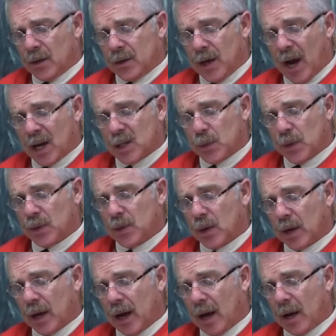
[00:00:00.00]
Doc Smith
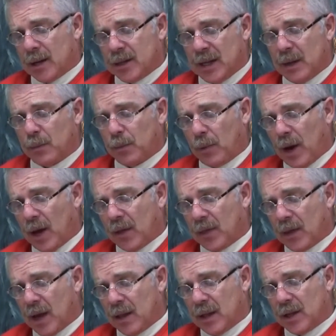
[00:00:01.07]
took a deep breath,
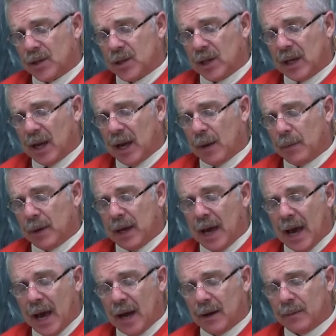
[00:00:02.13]
and then it
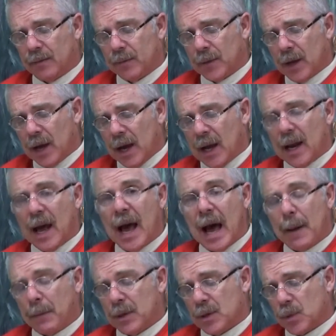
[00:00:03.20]
began. It
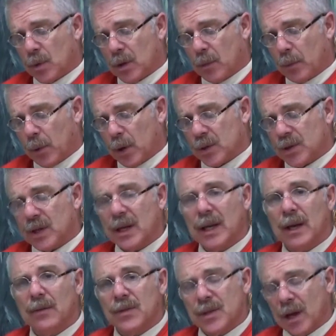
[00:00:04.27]
happens when a person
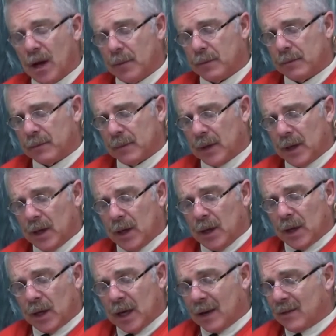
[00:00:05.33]
gives
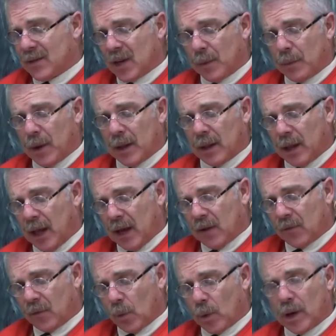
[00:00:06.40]
up on
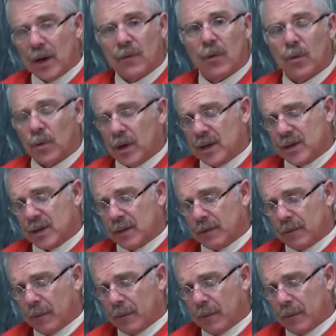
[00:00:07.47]
life for whatever reason.